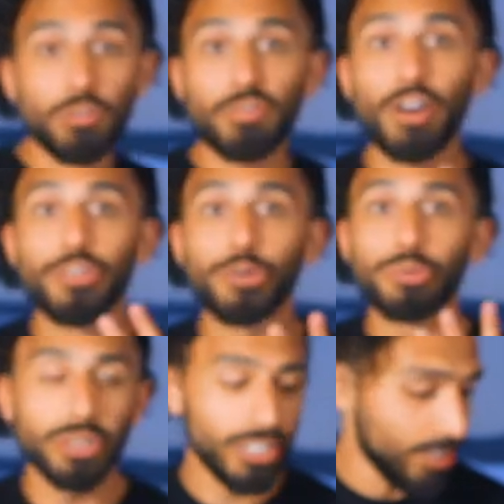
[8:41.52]
so far
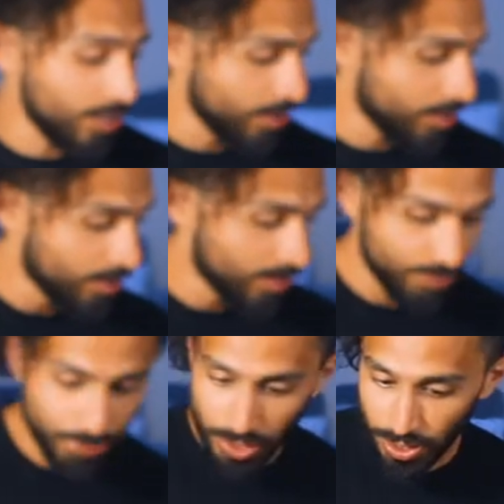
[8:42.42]
three
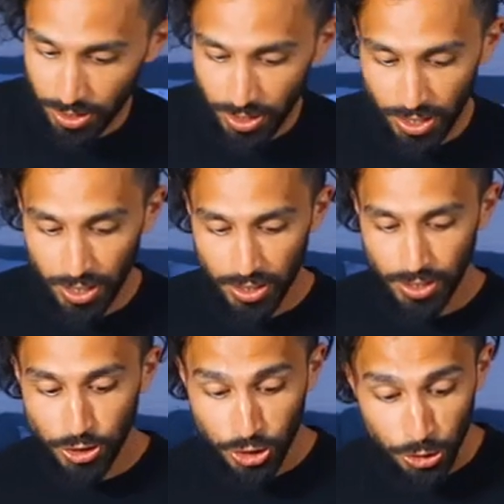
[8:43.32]

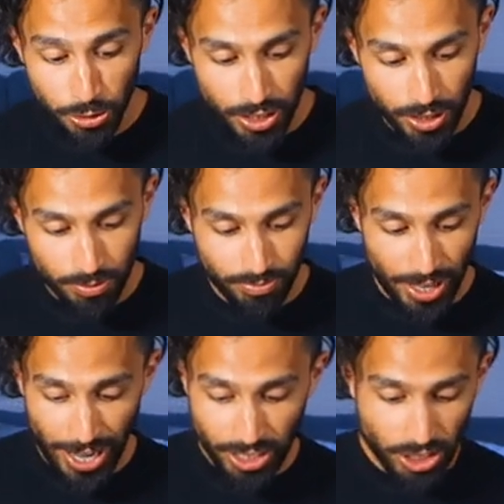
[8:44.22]
tuna,
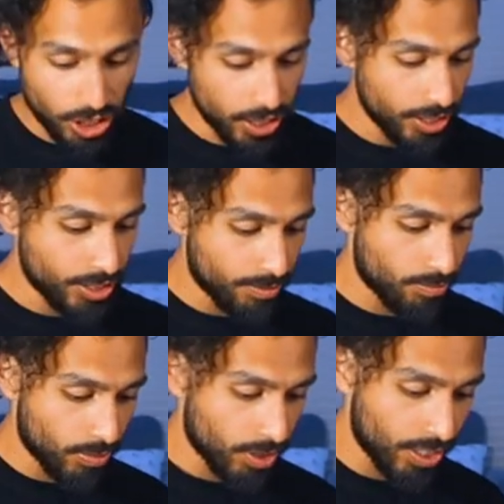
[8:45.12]
egg and cheese
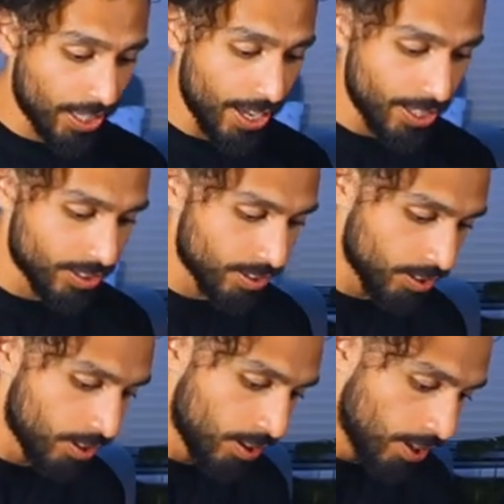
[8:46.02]

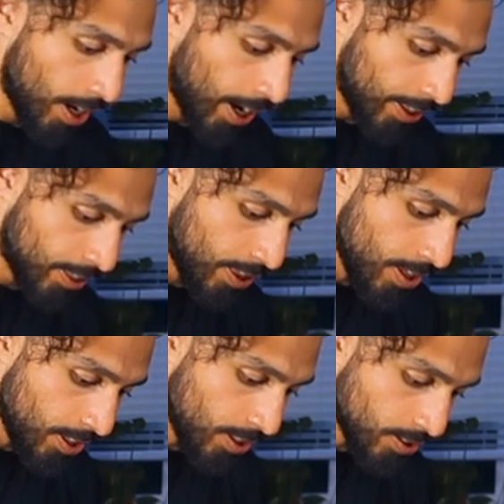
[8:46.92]
cakes. I
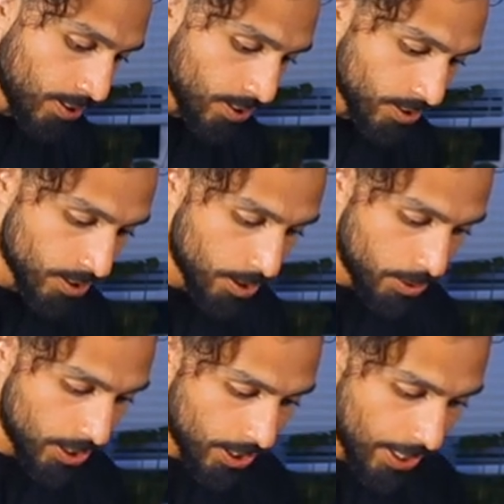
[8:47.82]
think if this is gonna
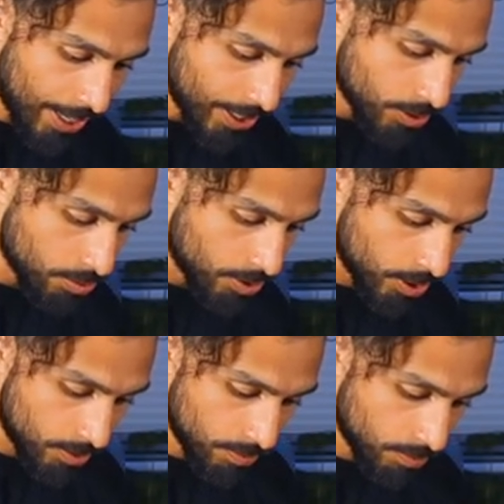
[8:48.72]
be the last
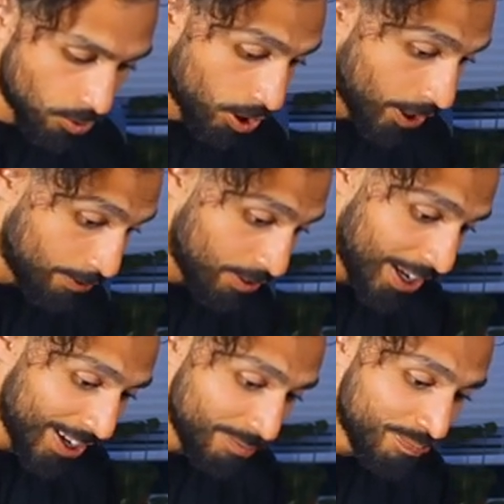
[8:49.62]
one, or if
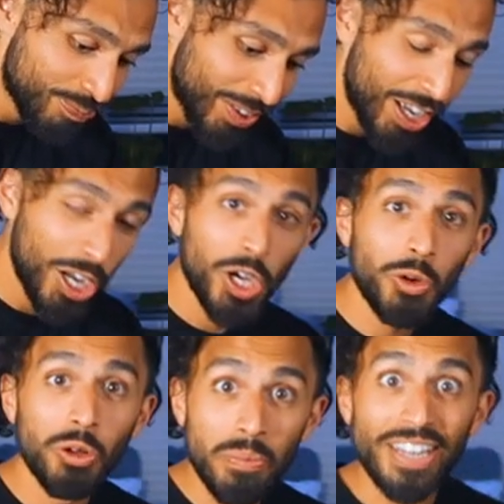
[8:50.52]
not,
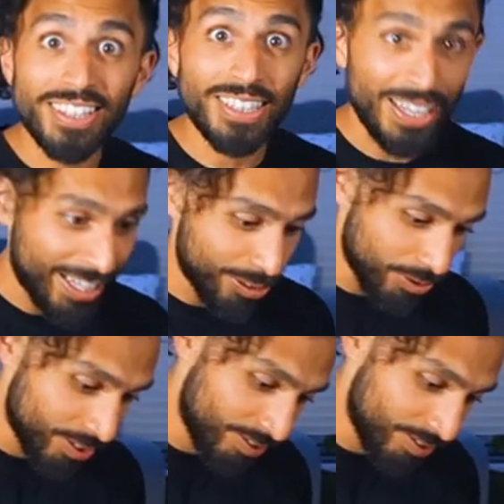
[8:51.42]
we'll make it the last one.